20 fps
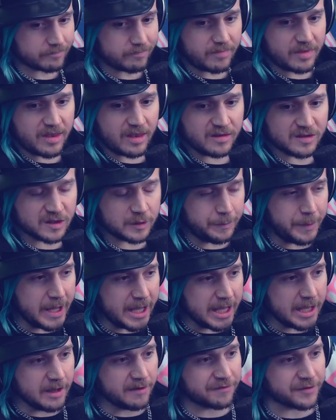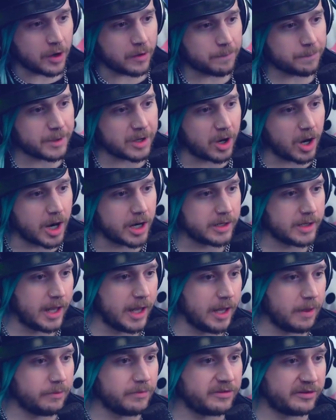Speaking of card
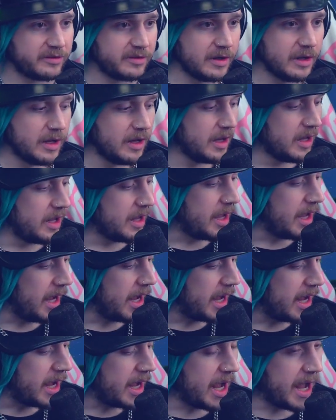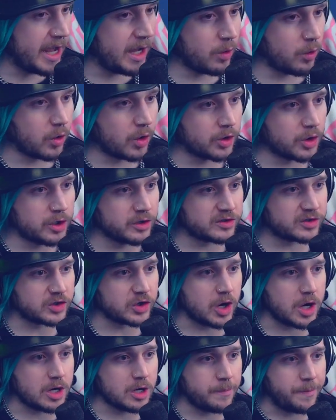games, I ordered
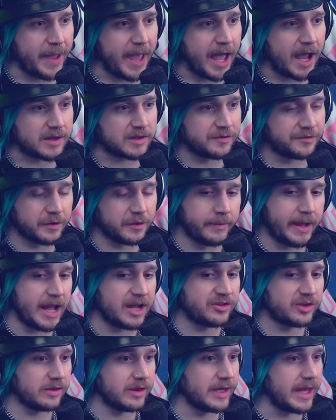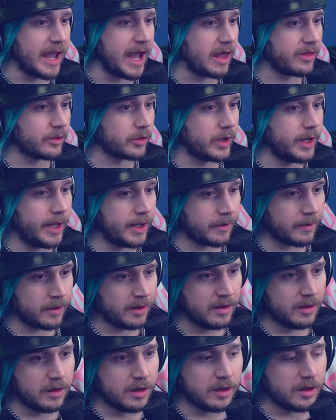starter packs for Magic the Gathering
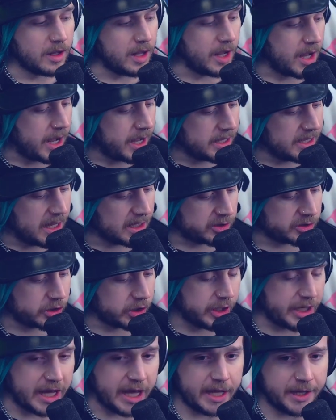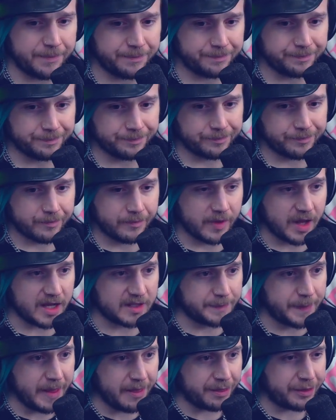yesterday. I
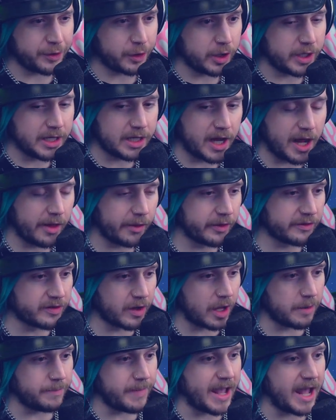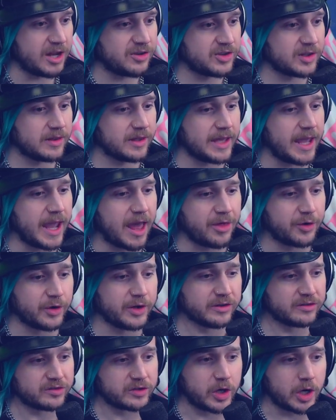spent $30 on Magic the Gathering
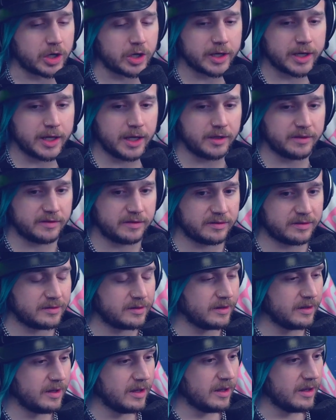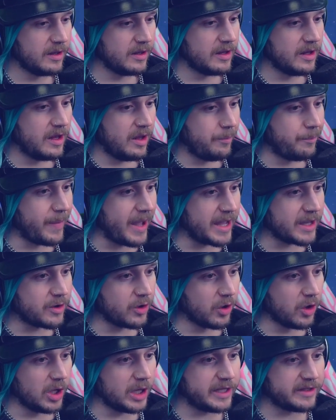starter kits. My
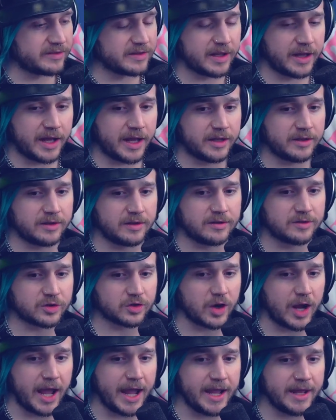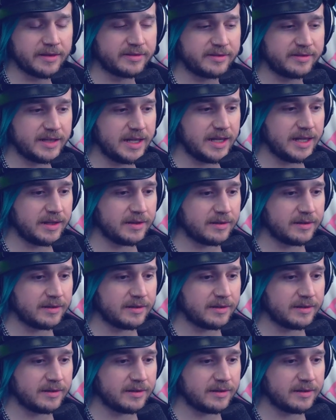goal is to try and see...